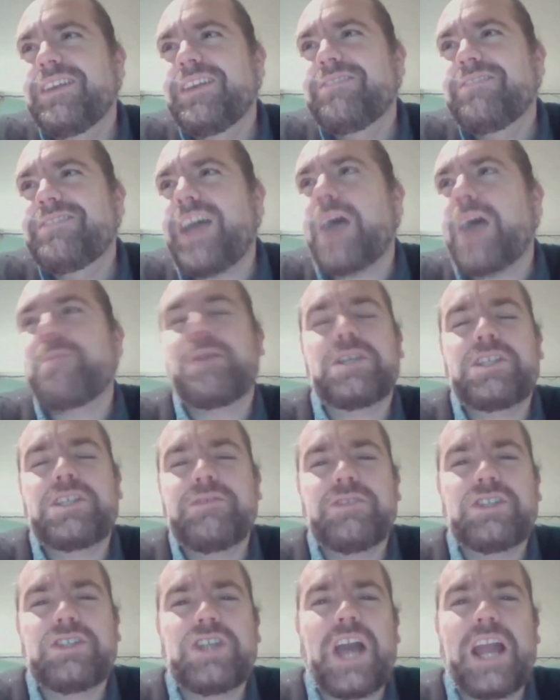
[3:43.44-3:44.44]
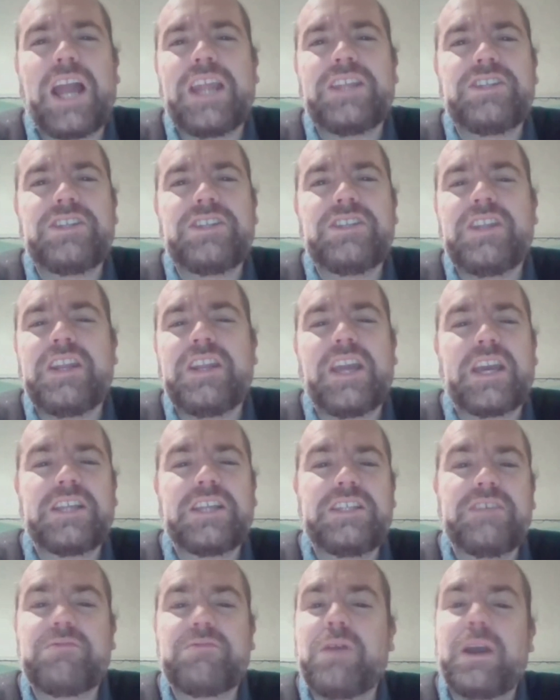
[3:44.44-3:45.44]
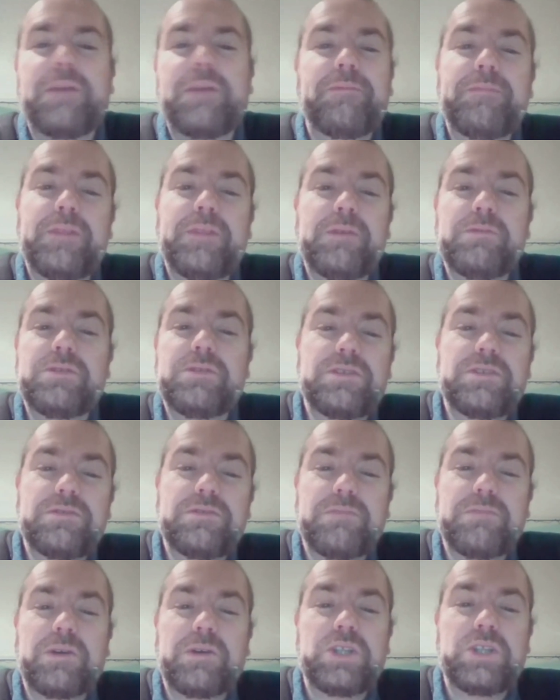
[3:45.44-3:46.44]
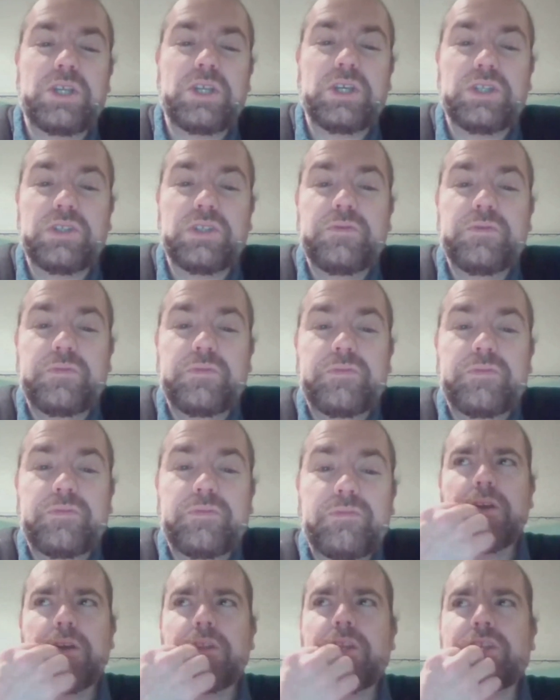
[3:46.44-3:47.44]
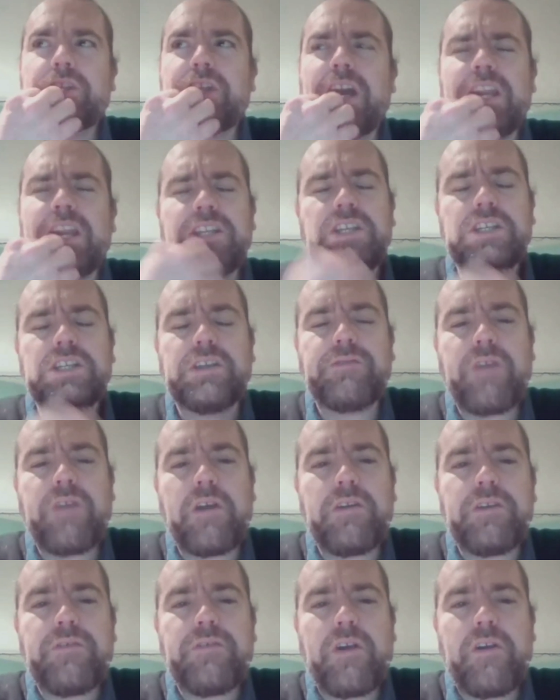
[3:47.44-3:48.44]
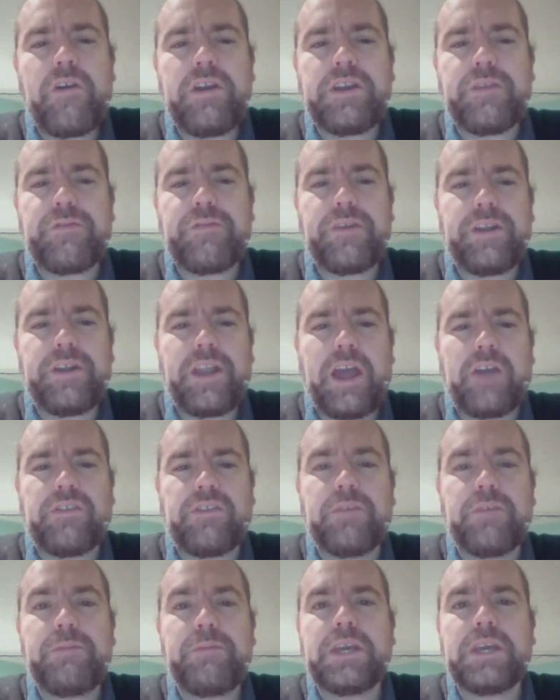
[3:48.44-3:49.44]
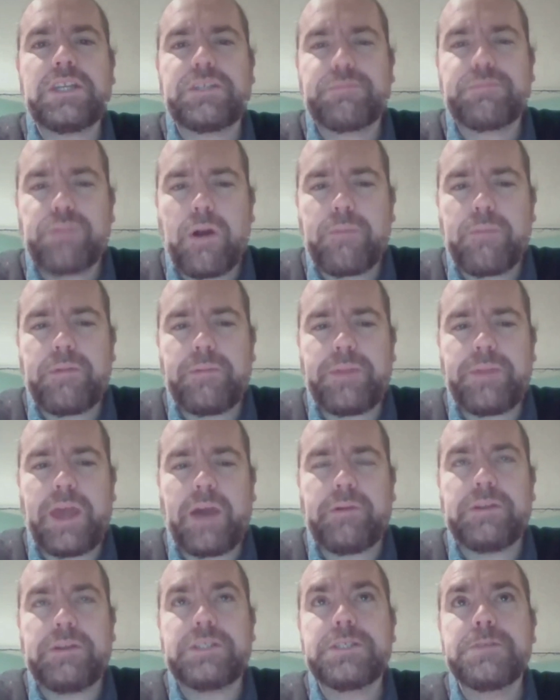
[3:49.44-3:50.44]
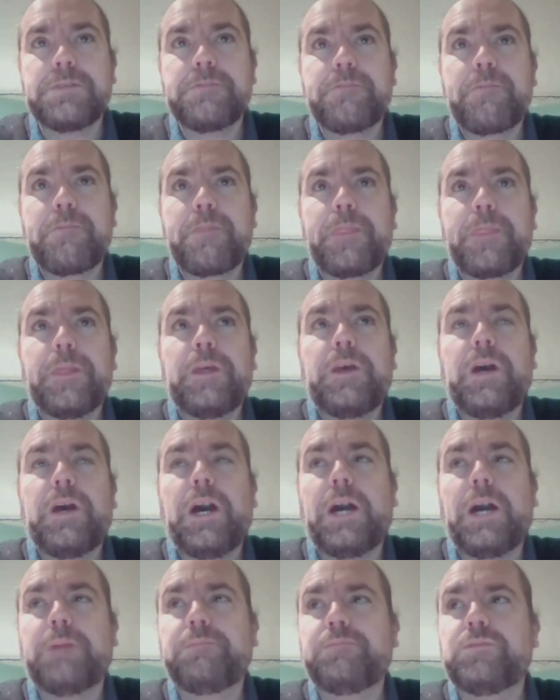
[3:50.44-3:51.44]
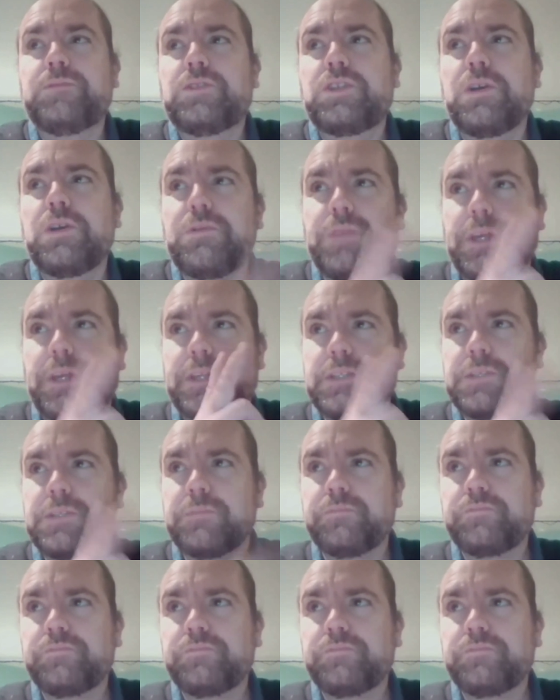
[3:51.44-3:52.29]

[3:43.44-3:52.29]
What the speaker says: that much of a challenge in a negative way. It was mostly good. The challenges are very, very different now. The biggest problem now is two things.